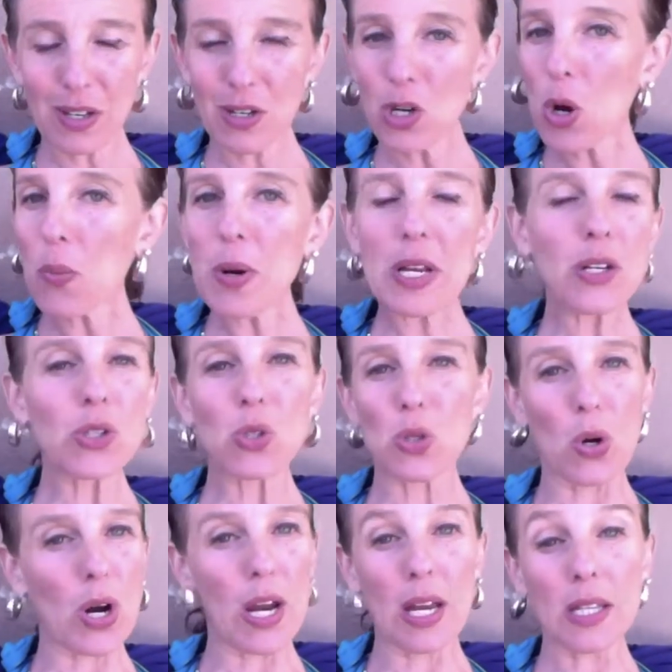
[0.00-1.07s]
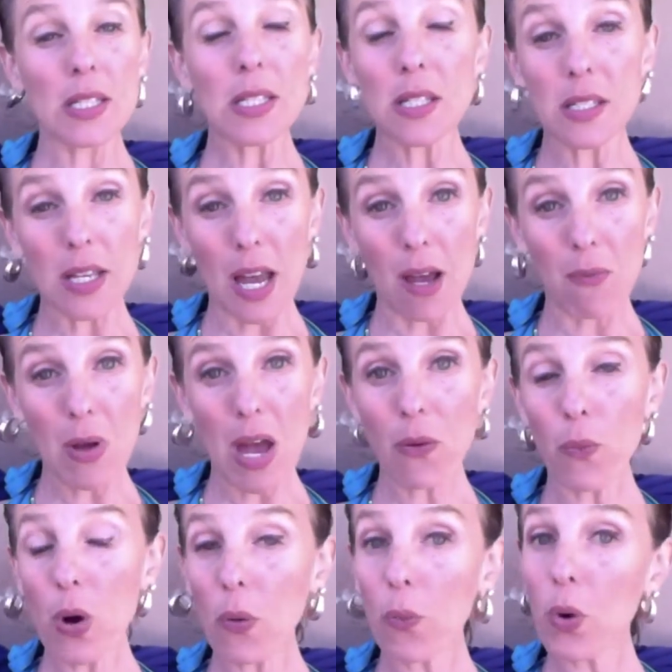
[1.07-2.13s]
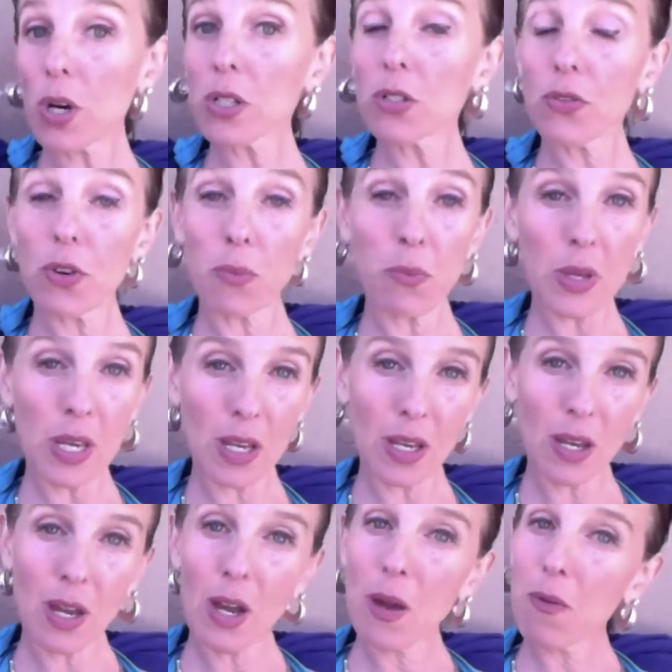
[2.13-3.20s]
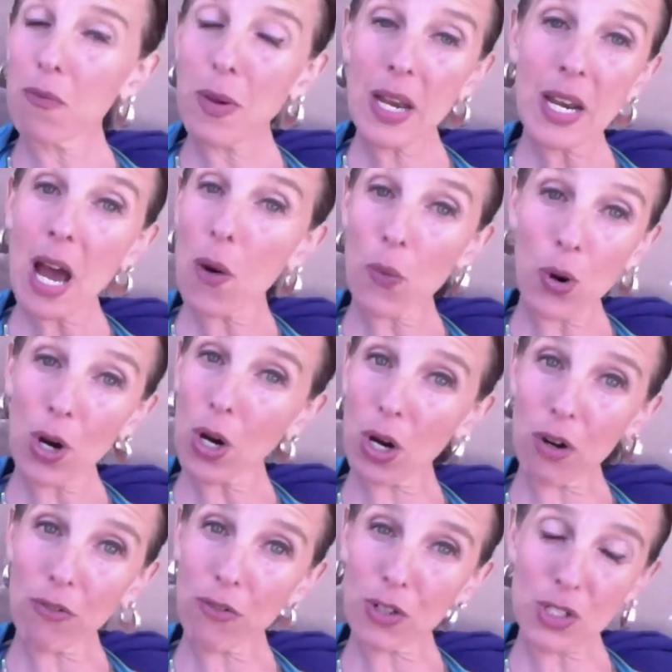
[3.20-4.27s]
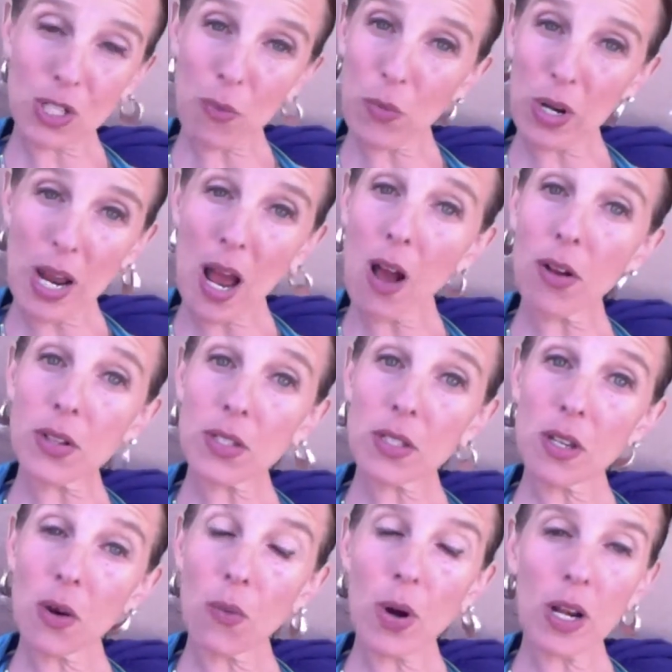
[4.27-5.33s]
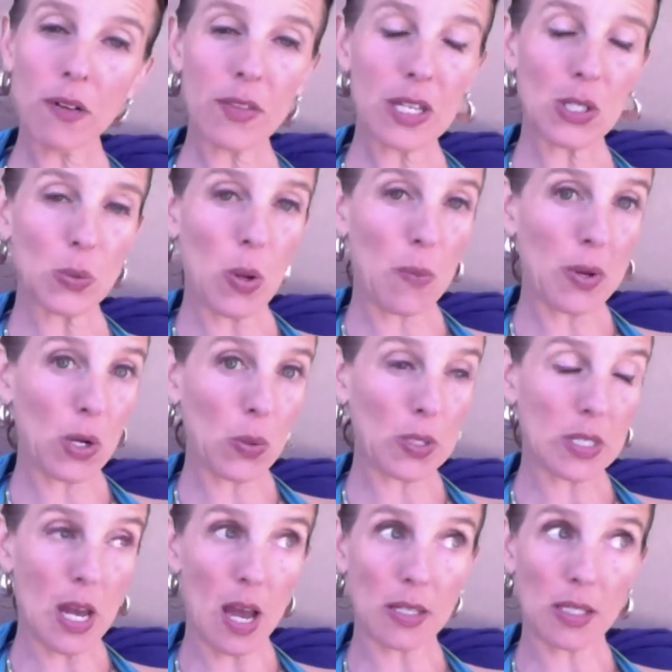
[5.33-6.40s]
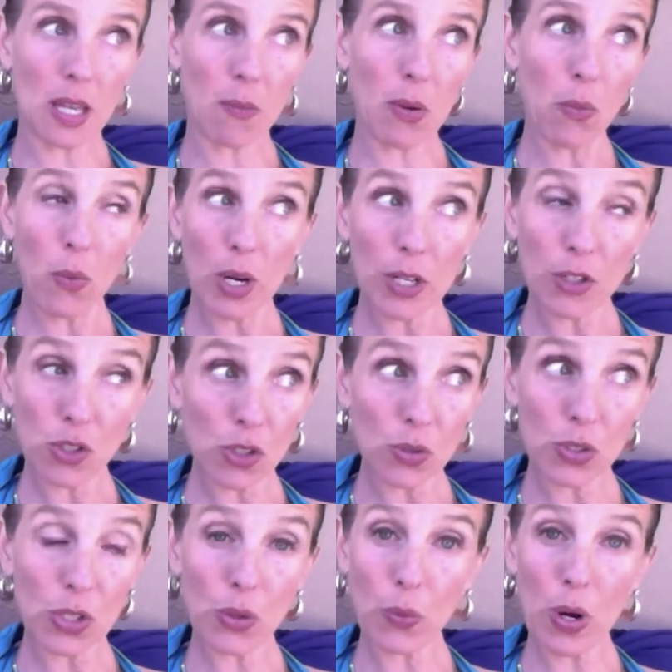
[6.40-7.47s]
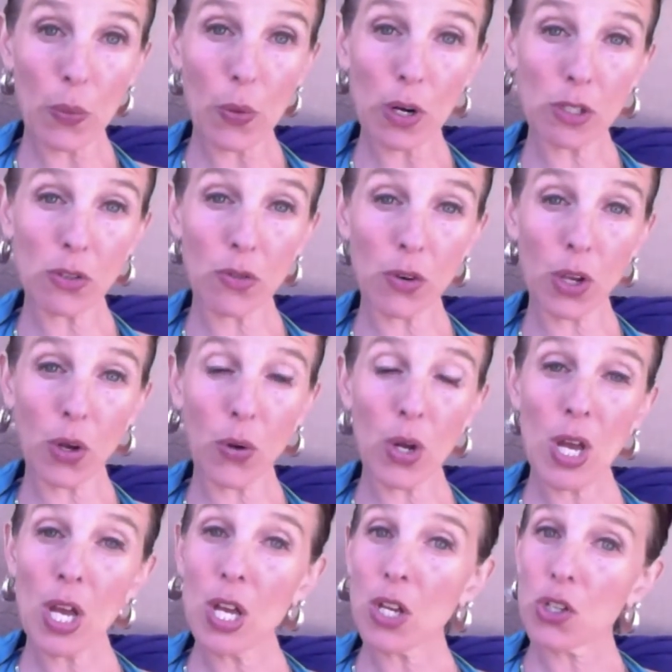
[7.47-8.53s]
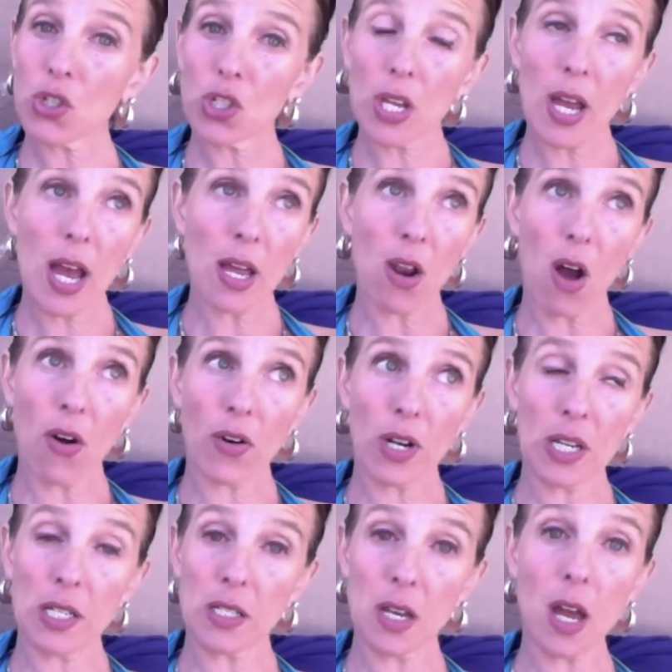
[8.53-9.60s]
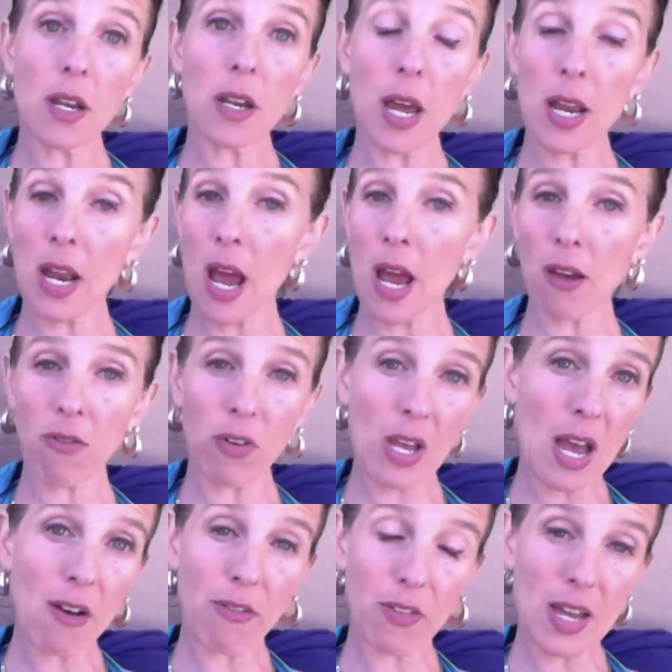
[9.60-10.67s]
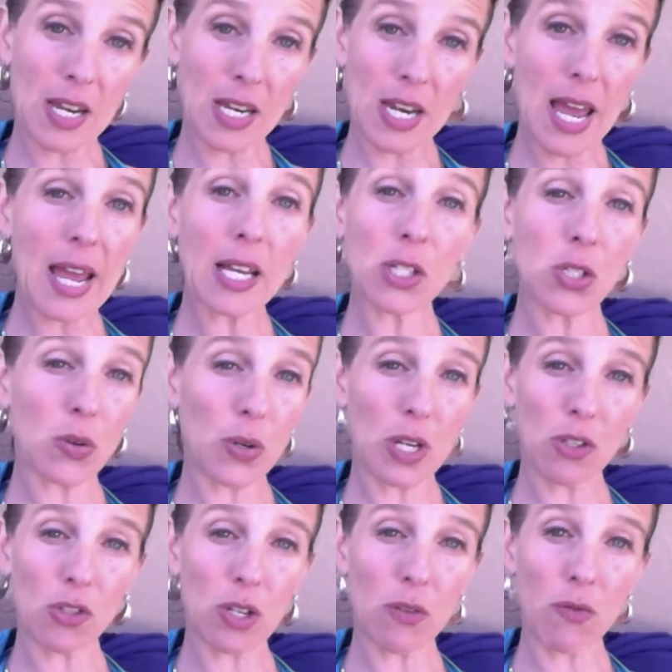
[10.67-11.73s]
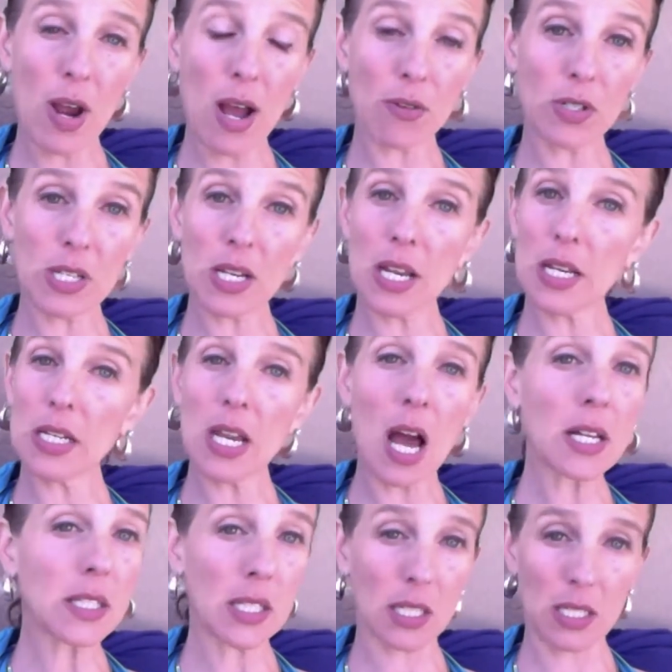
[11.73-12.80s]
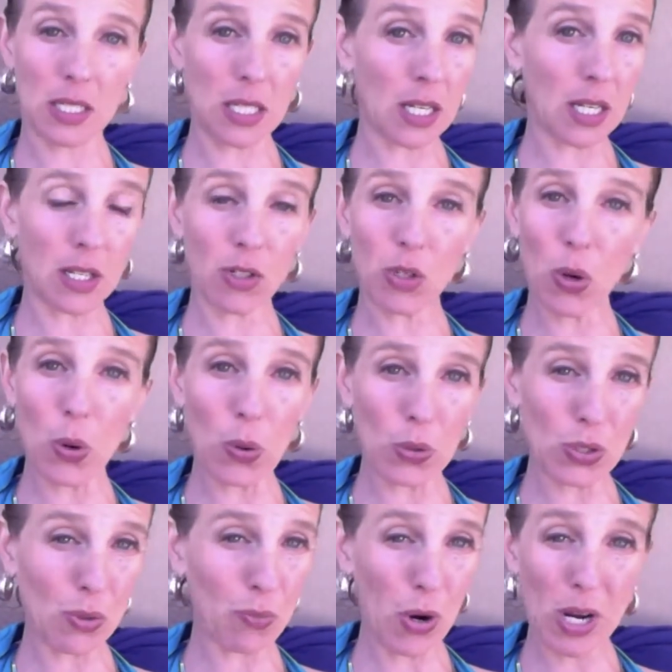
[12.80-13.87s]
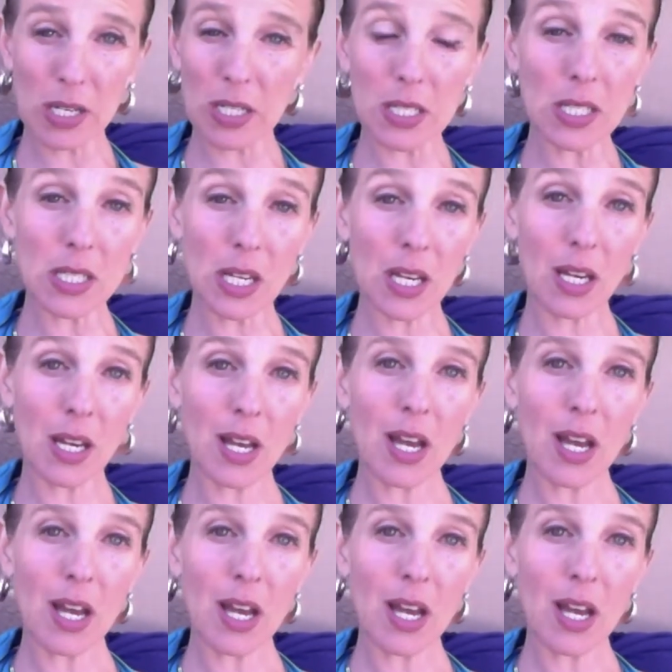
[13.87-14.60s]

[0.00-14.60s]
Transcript: Nobody's story is the same, and what worked for me may not work for someone else. One of these women who was asking me, what did you do? What worked for you? She had already done an IVF and an egg donation round and had not succeeded to hold a pregnancy.